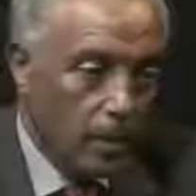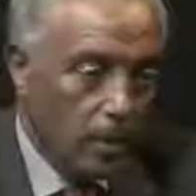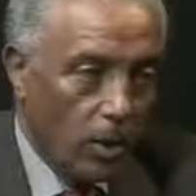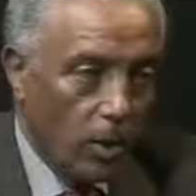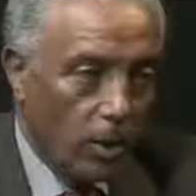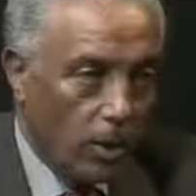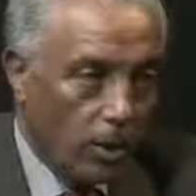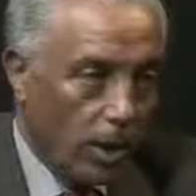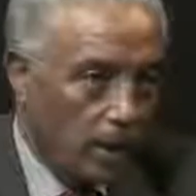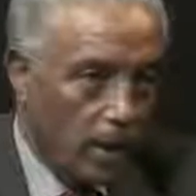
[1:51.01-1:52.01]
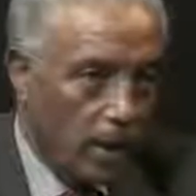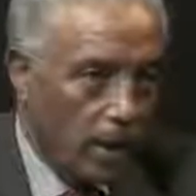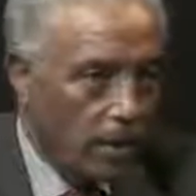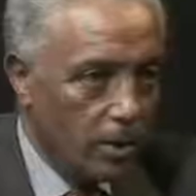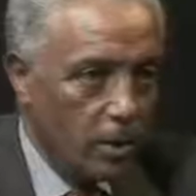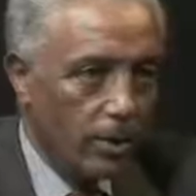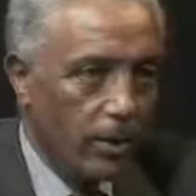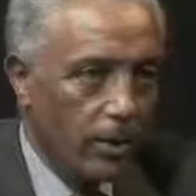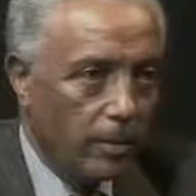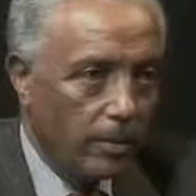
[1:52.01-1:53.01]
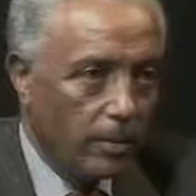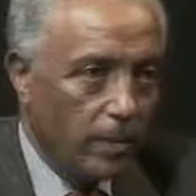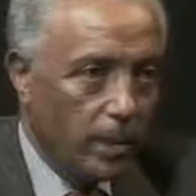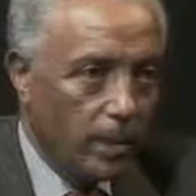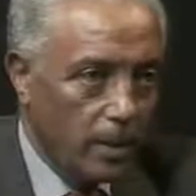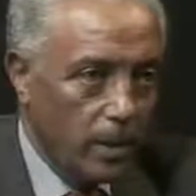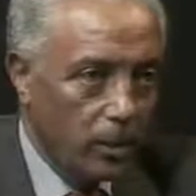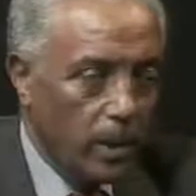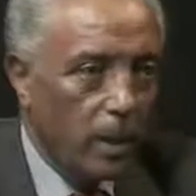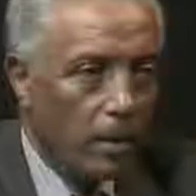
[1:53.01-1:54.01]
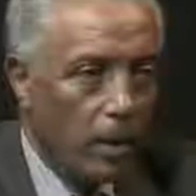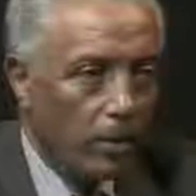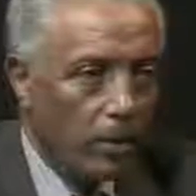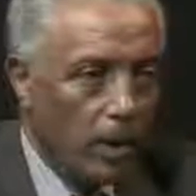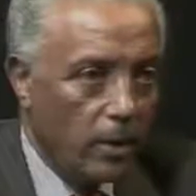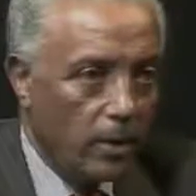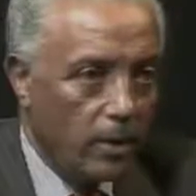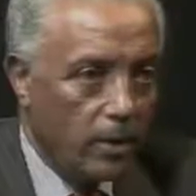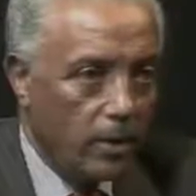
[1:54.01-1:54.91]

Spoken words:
So each country has its own theme, and we came up with ours.